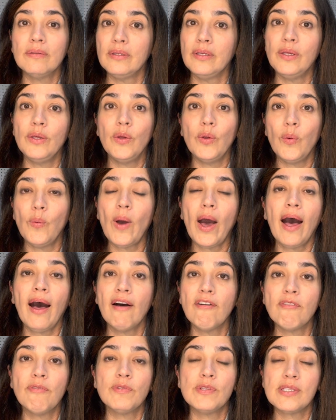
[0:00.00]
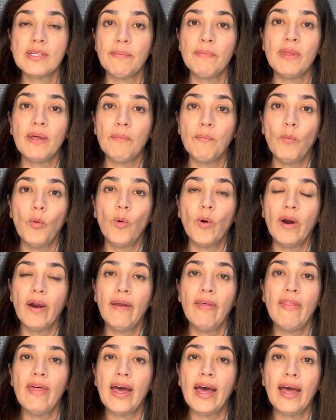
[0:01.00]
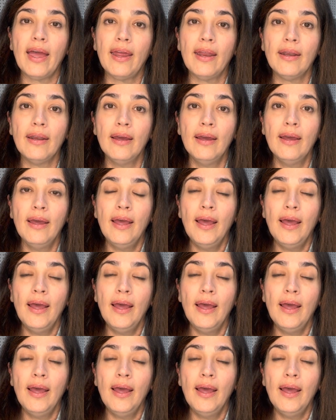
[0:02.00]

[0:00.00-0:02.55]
you have something more than